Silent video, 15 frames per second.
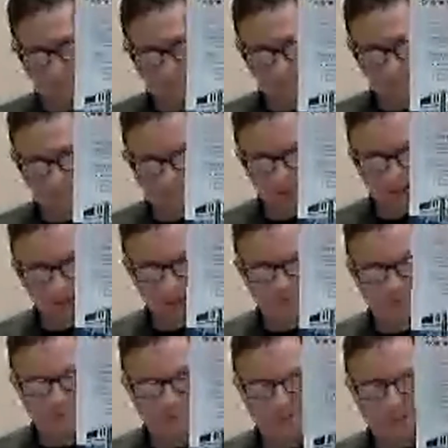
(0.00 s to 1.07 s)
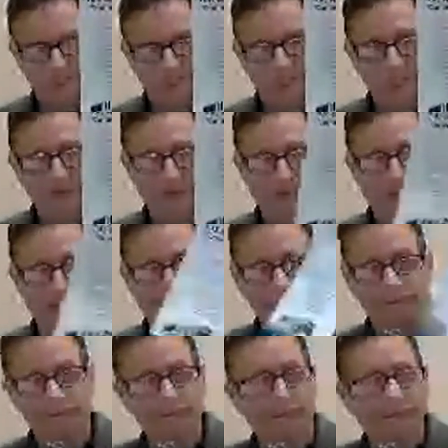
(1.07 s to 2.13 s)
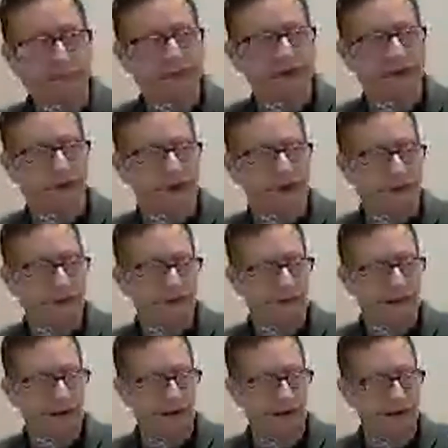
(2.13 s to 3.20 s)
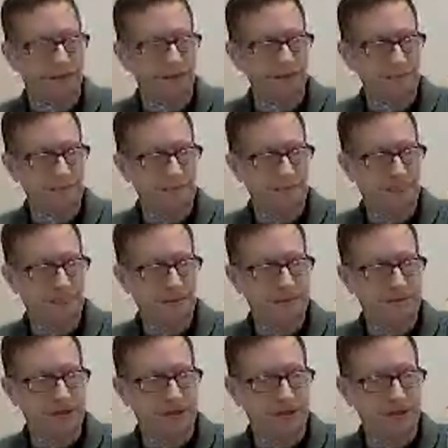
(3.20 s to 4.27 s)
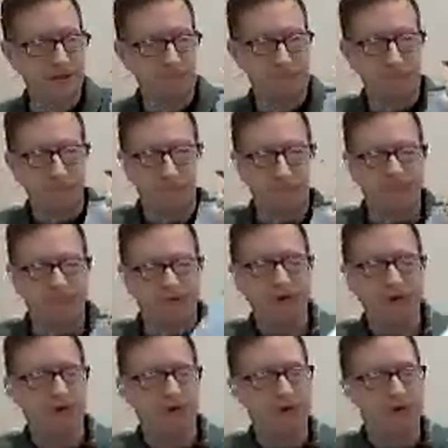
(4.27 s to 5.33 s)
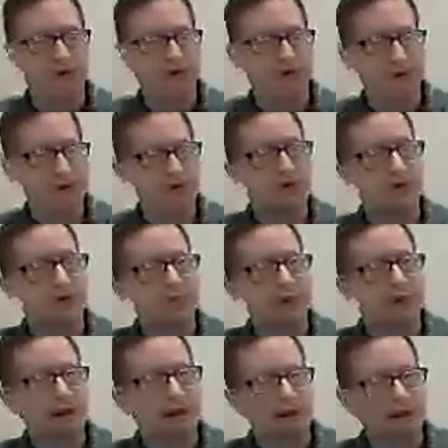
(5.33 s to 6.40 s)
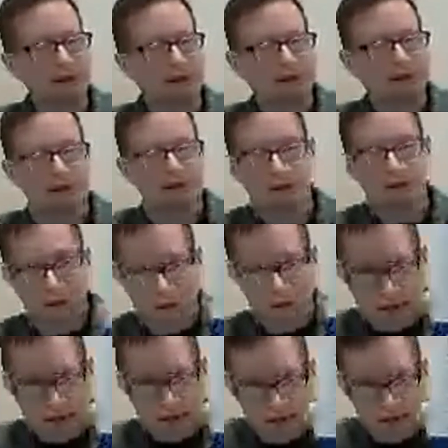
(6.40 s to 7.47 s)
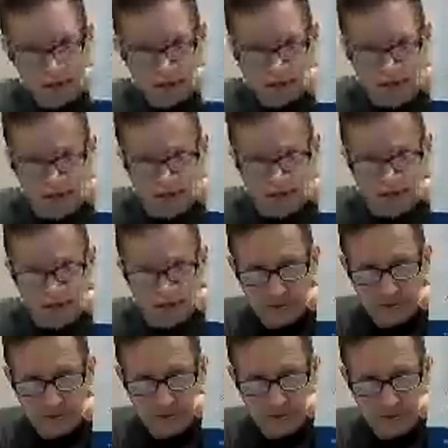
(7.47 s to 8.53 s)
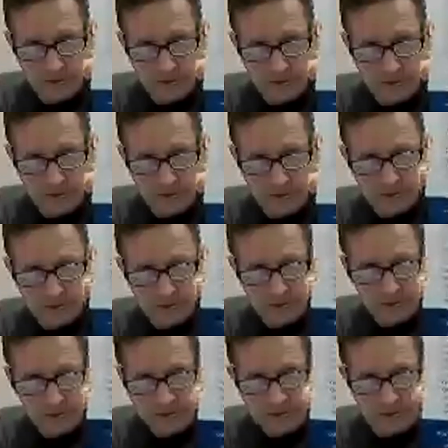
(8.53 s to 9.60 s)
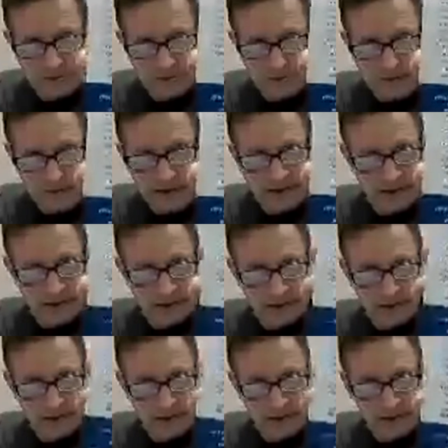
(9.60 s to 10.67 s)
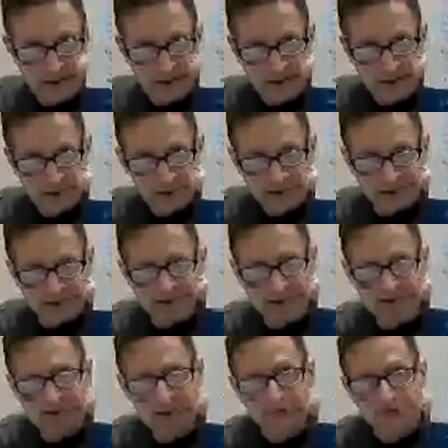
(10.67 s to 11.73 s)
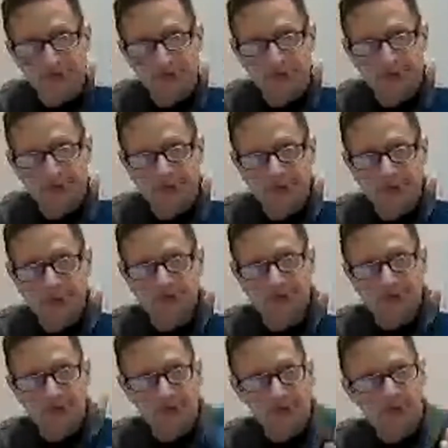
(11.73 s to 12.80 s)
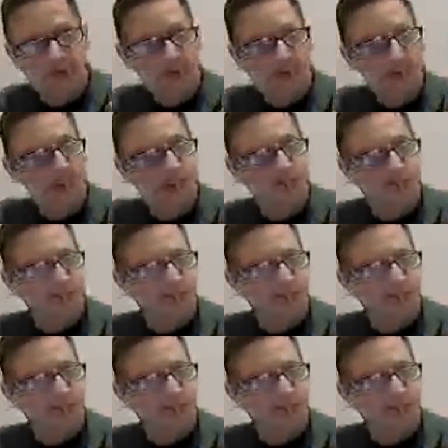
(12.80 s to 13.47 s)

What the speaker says: commuter service to the base and home. So they've got all the information on the back, all the stops that they do. So, and I know there's quite a few of our folks using it. So certainly,